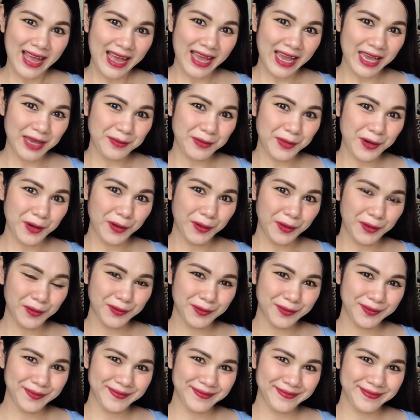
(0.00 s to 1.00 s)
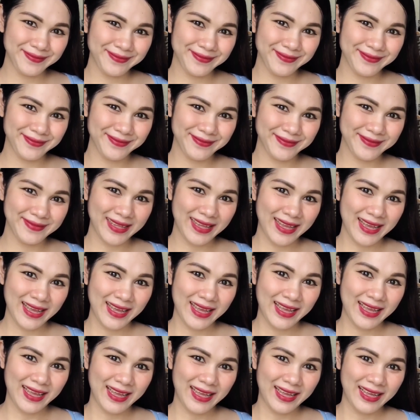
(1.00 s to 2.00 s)
I'm home!
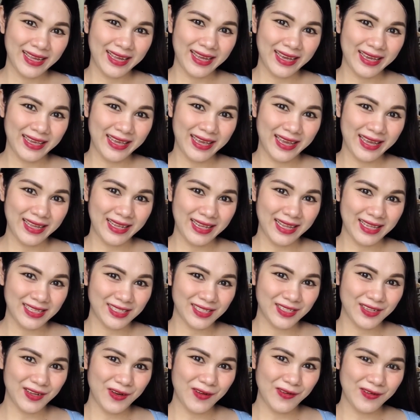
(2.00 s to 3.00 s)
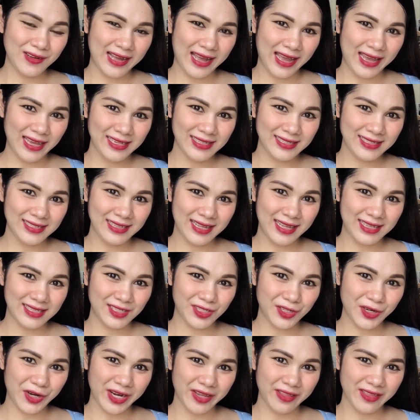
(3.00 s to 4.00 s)
Kaya, let's go guys!
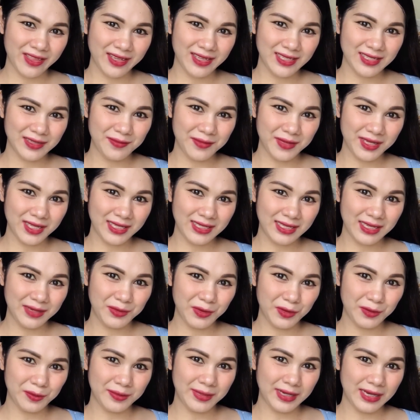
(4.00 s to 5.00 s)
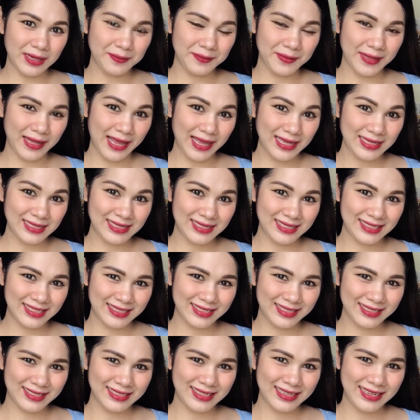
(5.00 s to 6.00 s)
Let's start this Milktea mukbang plus
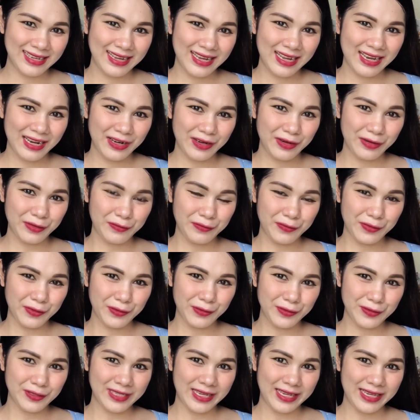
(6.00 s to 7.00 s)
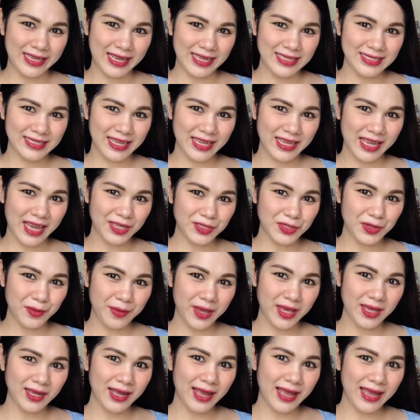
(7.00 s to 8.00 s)
reviews. Ayan. Say hi to
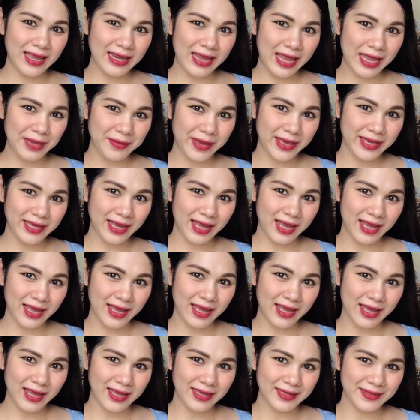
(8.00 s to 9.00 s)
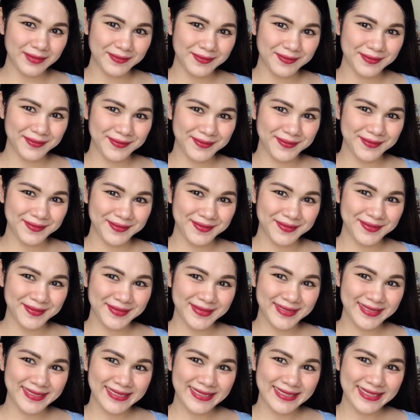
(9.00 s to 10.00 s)
Megan! Hi Megan!
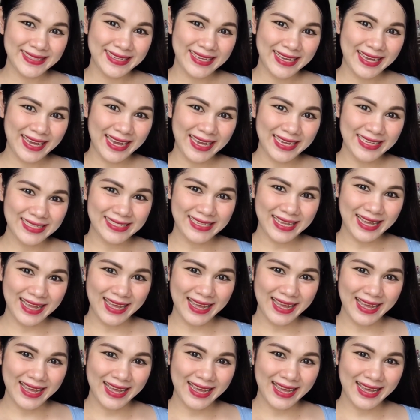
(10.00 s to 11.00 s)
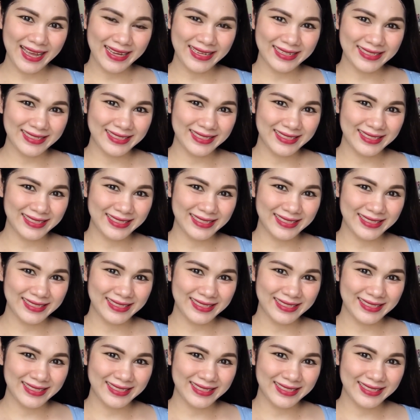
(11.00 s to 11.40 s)
Hi Zach!